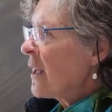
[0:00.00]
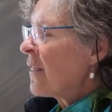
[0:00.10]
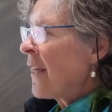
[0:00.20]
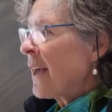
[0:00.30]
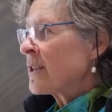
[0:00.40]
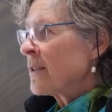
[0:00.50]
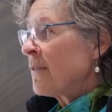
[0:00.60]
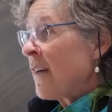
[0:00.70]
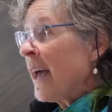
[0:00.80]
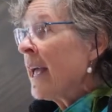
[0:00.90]
that
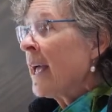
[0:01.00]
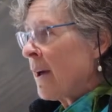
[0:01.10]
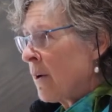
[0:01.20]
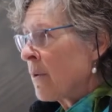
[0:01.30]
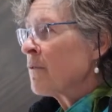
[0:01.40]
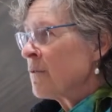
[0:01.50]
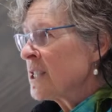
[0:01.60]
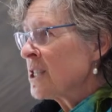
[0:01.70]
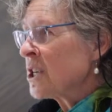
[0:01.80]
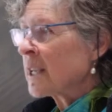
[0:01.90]
they are
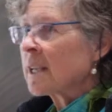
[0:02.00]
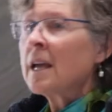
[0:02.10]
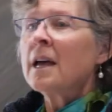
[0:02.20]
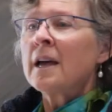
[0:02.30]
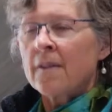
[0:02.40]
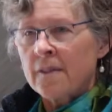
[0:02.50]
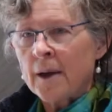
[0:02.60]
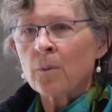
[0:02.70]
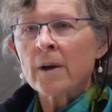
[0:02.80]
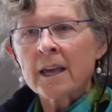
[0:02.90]
envisaging,
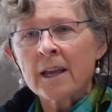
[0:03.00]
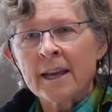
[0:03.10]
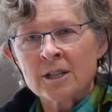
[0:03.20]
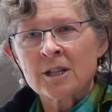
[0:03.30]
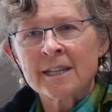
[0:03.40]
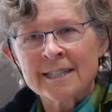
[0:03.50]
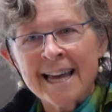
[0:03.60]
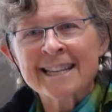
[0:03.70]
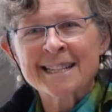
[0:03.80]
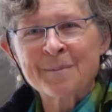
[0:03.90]
that we can actually
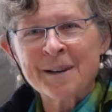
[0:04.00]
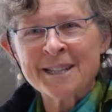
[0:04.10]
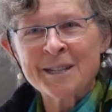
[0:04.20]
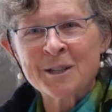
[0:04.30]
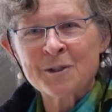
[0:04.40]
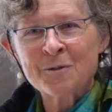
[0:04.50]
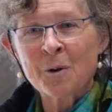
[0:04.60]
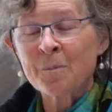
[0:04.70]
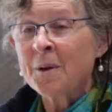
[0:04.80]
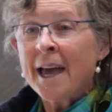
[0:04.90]
take some lessons
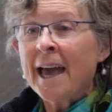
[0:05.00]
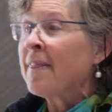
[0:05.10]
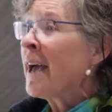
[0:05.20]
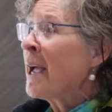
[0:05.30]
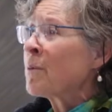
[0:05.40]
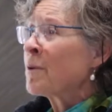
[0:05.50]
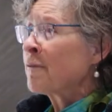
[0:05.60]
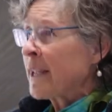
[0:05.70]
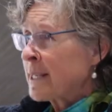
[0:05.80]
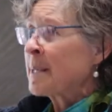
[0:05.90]
from. And they are
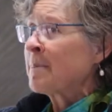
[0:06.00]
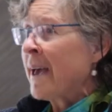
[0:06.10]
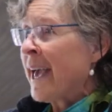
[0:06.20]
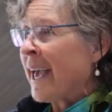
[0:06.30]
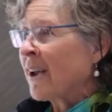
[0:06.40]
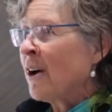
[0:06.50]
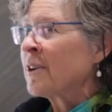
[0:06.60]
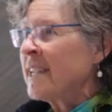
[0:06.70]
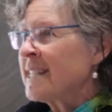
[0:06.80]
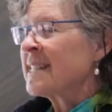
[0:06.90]
reflecting back
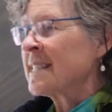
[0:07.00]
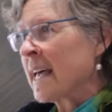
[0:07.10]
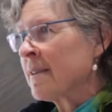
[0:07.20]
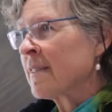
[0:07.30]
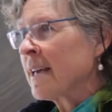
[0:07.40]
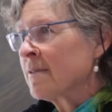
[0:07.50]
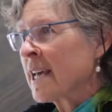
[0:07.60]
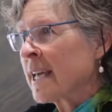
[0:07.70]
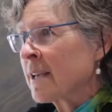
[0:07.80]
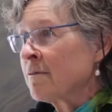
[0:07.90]
on lessons that they've
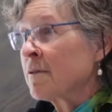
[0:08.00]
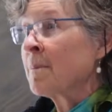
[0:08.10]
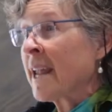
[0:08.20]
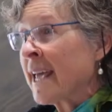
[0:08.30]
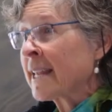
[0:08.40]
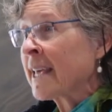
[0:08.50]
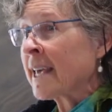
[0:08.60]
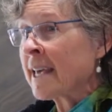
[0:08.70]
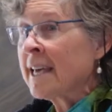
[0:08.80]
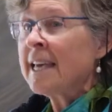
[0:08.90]
taken from land
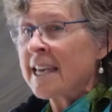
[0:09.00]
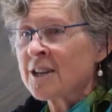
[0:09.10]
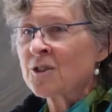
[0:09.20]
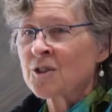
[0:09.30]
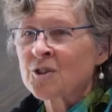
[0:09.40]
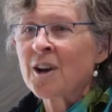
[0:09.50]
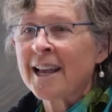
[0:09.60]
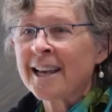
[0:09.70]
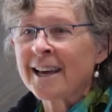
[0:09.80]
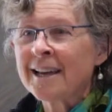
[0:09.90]
care in
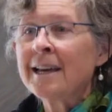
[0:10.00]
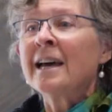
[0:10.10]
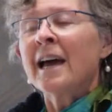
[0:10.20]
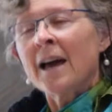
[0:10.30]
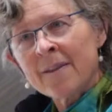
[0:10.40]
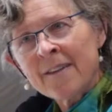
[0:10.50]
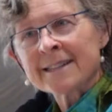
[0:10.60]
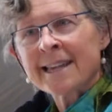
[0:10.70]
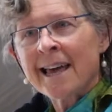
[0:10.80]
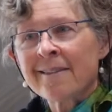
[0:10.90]
Australia. And
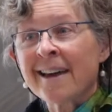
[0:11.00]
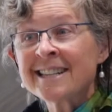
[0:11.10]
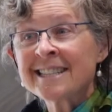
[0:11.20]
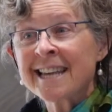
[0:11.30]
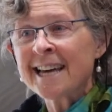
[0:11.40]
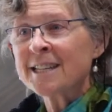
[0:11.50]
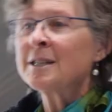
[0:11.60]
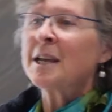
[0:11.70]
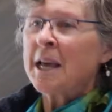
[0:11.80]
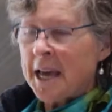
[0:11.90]
that's how they started,
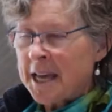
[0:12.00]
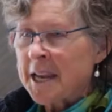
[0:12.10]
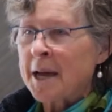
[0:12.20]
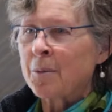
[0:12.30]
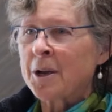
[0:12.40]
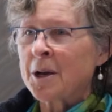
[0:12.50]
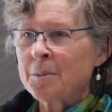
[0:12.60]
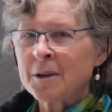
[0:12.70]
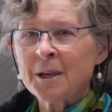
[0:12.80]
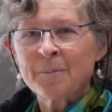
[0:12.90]
and now we're going to
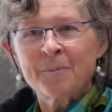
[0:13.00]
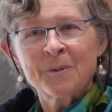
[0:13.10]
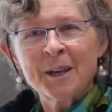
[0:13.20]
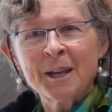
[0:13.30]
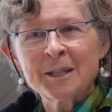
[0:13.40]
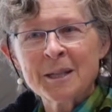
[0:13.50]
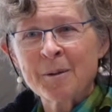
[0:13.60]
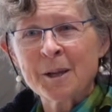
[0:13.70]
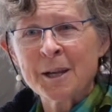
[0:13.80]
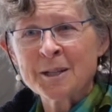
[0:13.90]
be getting some of
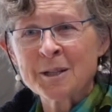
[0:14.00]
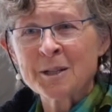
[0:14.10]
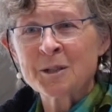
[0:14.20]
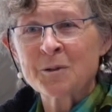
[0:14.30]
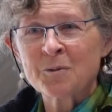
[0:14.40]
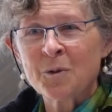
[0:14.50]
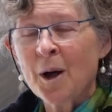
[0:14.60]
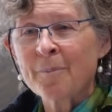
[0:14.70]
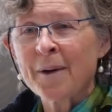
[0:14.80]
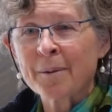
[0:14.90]
the lessons
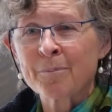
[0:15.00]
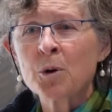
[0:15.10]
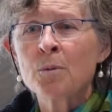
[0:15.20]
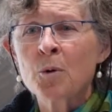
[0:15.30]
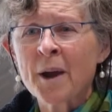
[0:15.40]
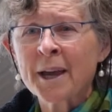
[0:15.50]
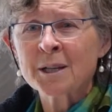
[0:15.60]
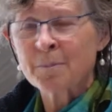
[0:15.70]
right back, boomeranged